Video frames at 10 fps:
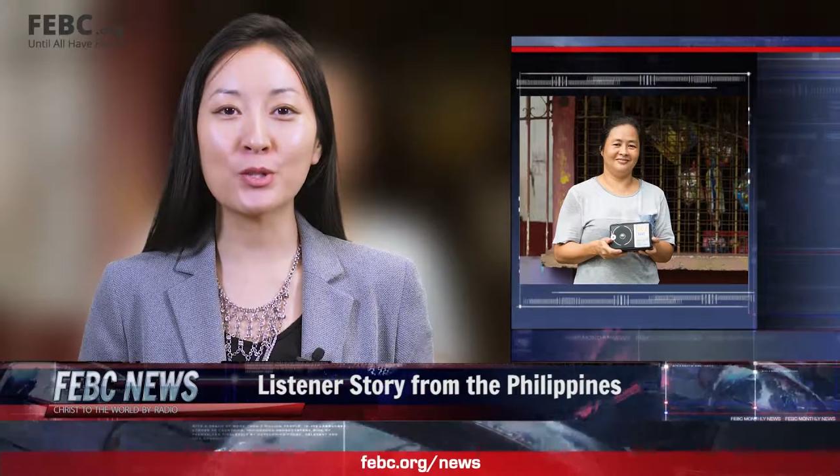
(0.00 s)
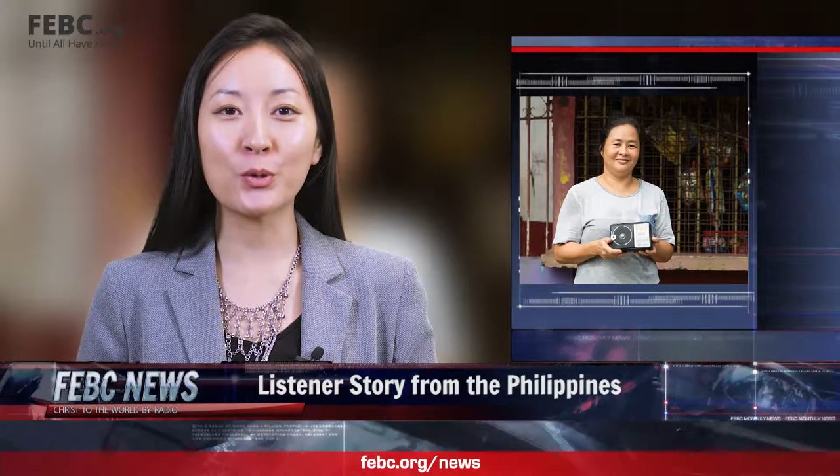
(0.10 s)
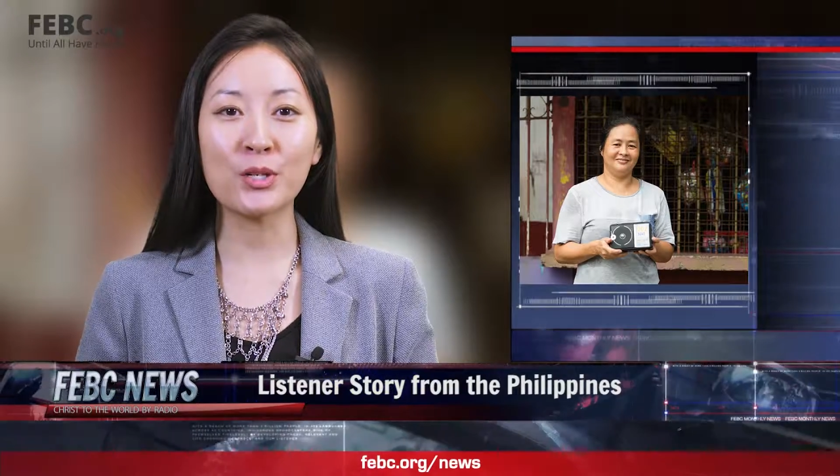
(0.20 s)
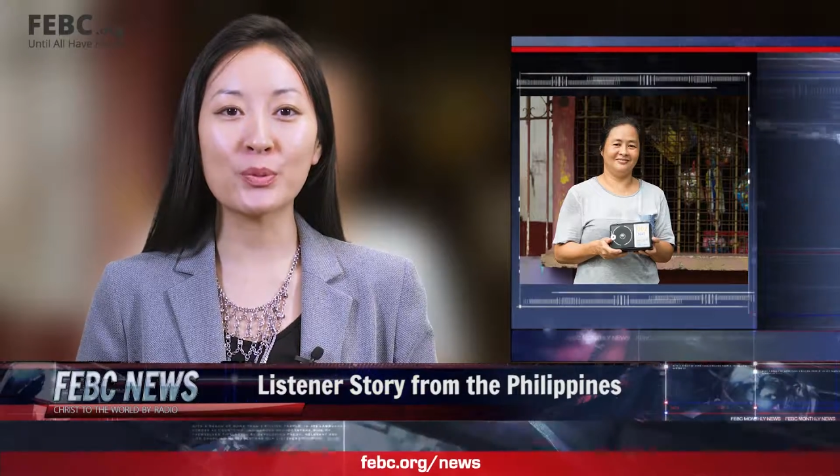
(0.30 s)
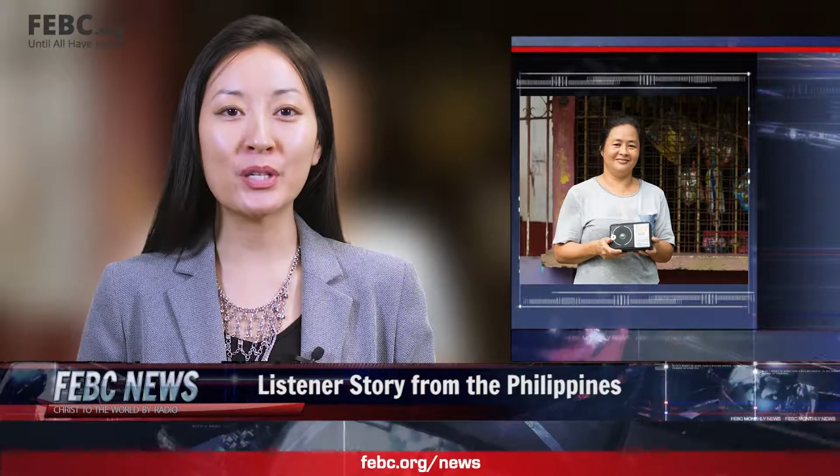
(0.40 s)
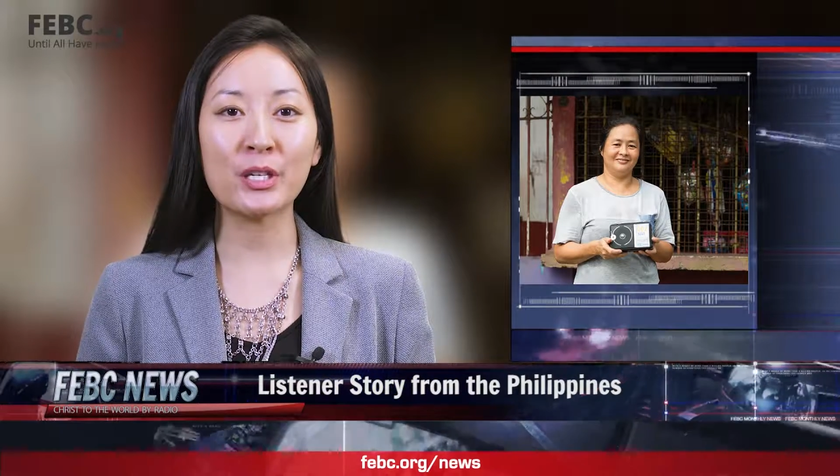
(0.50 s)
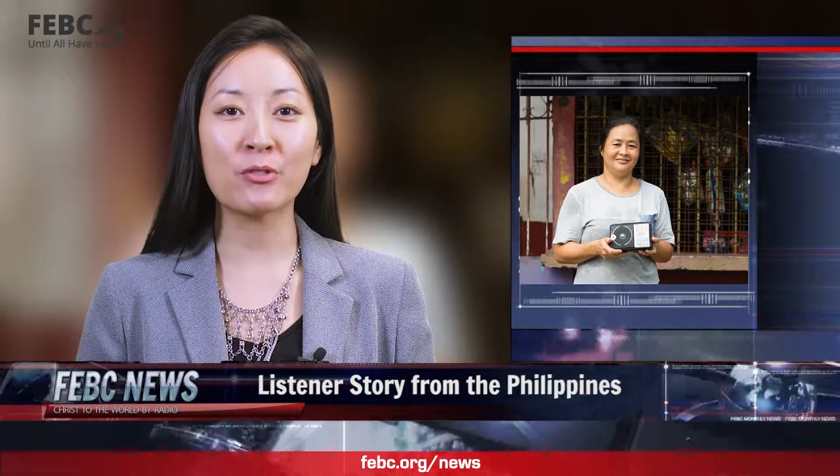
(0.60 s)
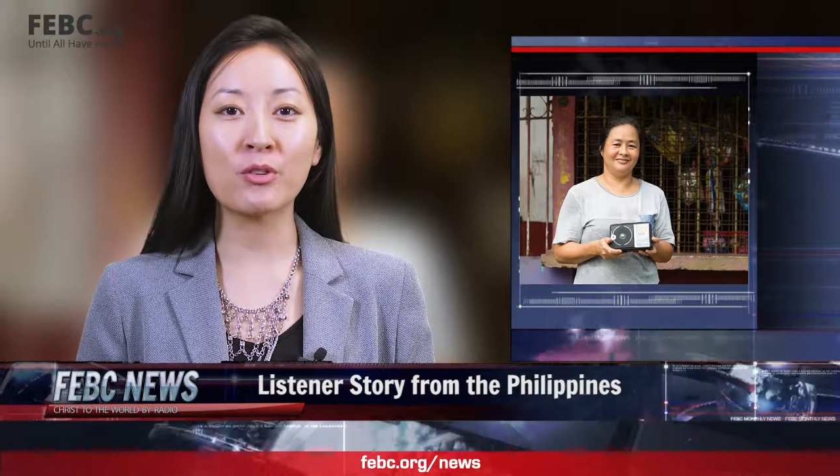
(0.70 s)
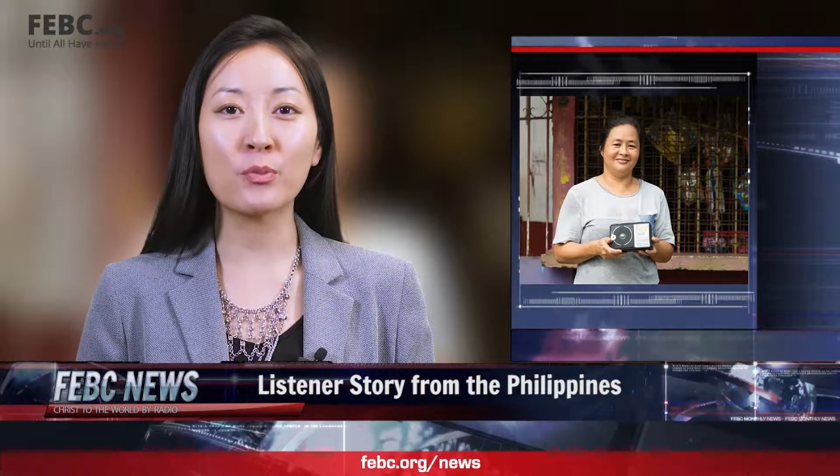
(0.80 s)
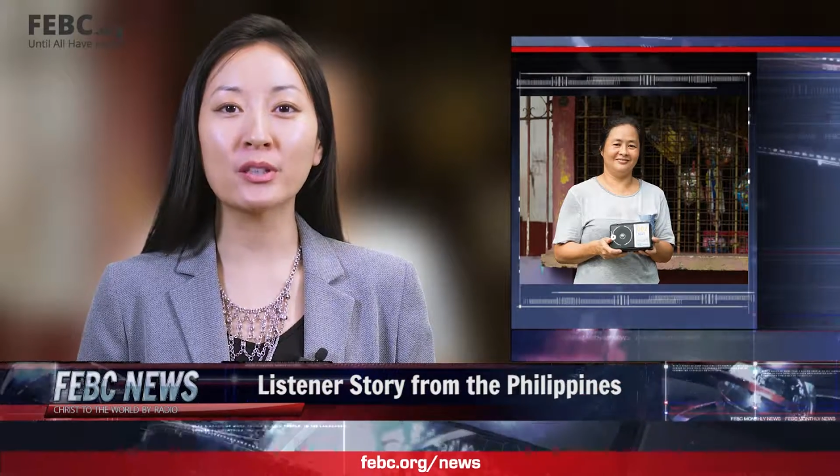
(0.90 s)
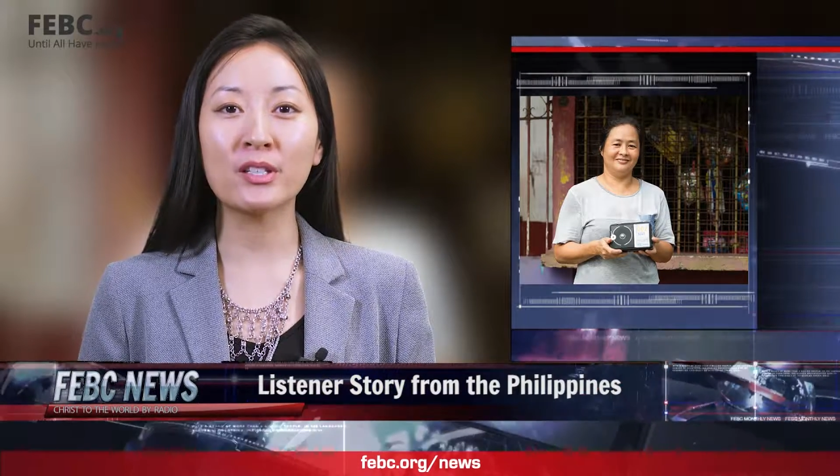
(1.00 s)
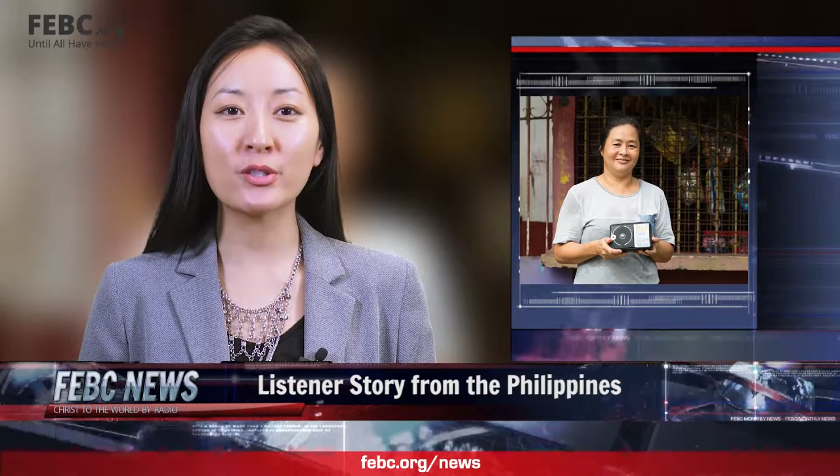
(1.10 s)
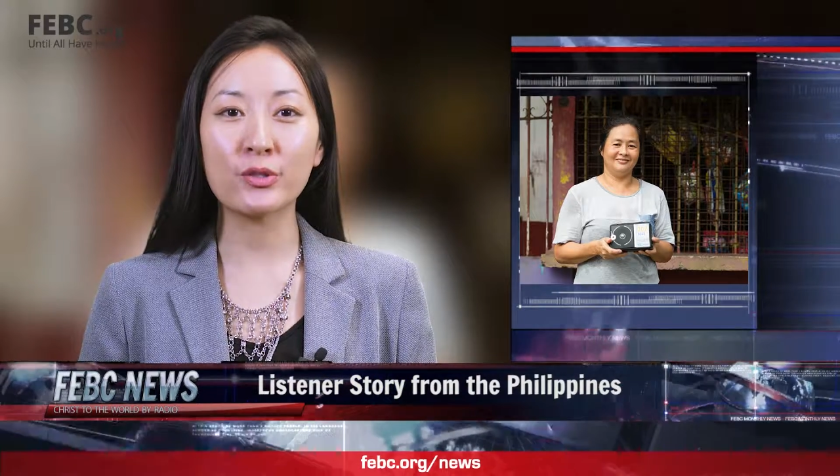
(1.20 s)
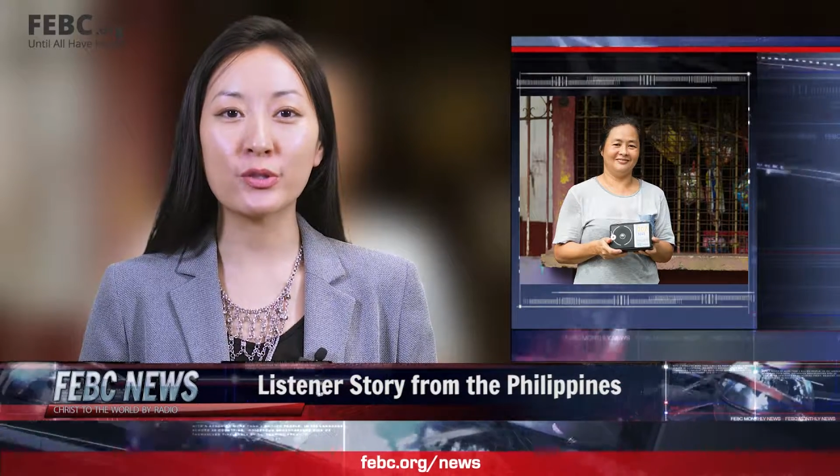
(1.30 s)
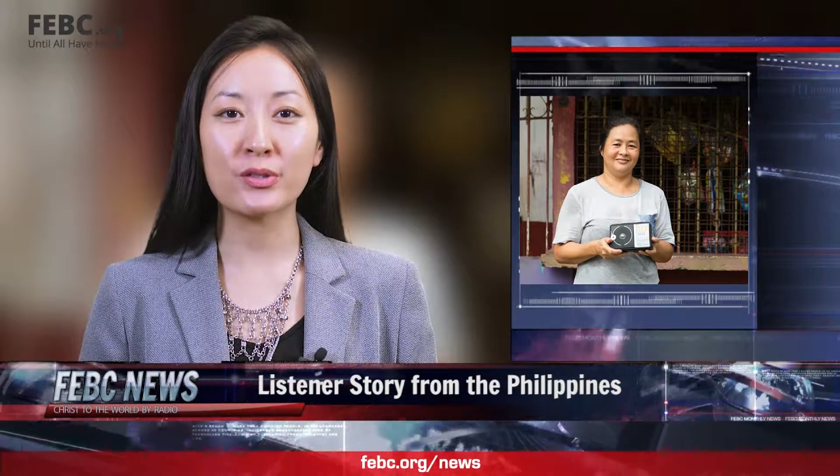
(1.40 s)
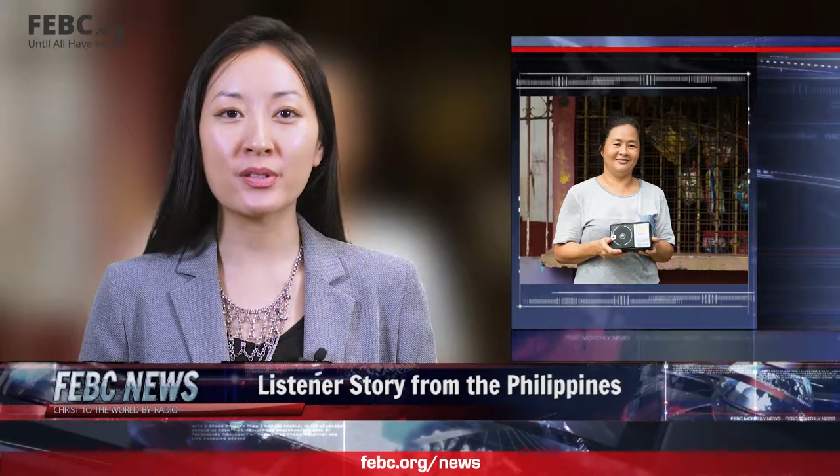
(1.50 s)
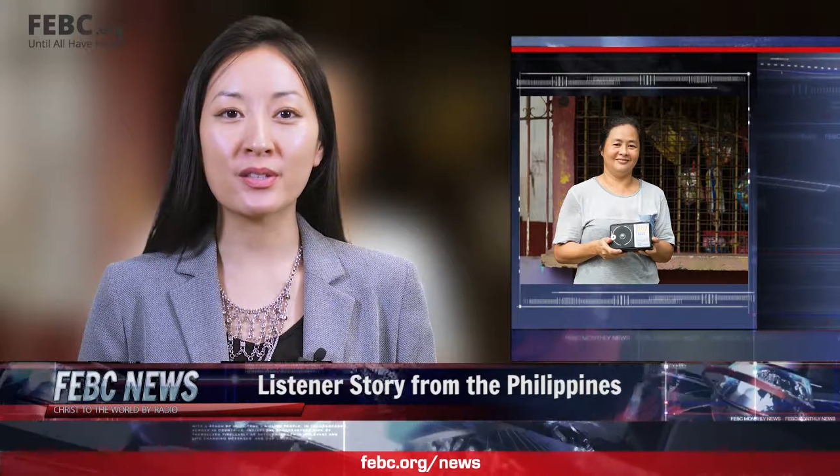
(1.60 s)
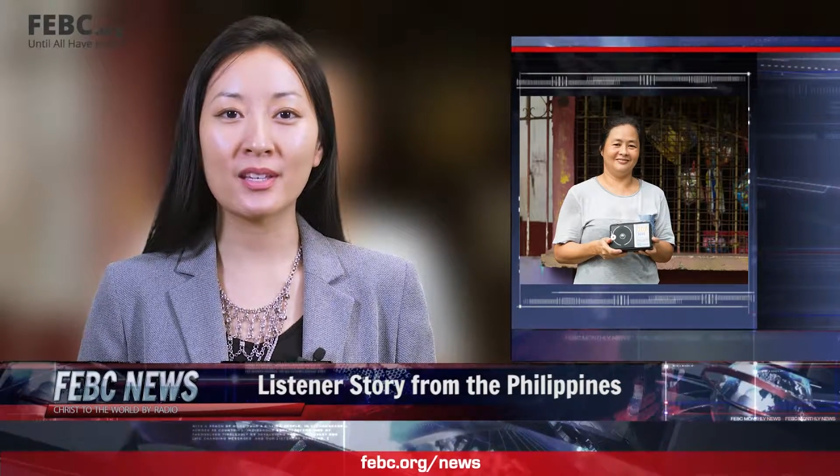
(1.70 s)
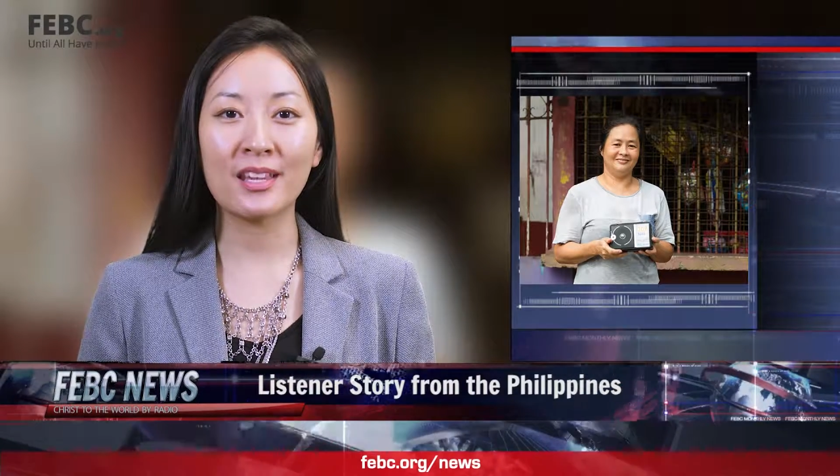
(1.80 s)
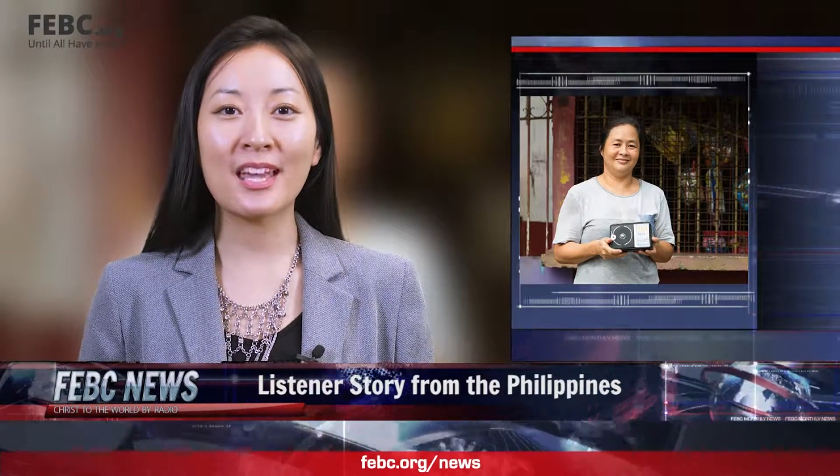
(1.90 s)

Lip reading: stories we hear from our listeners.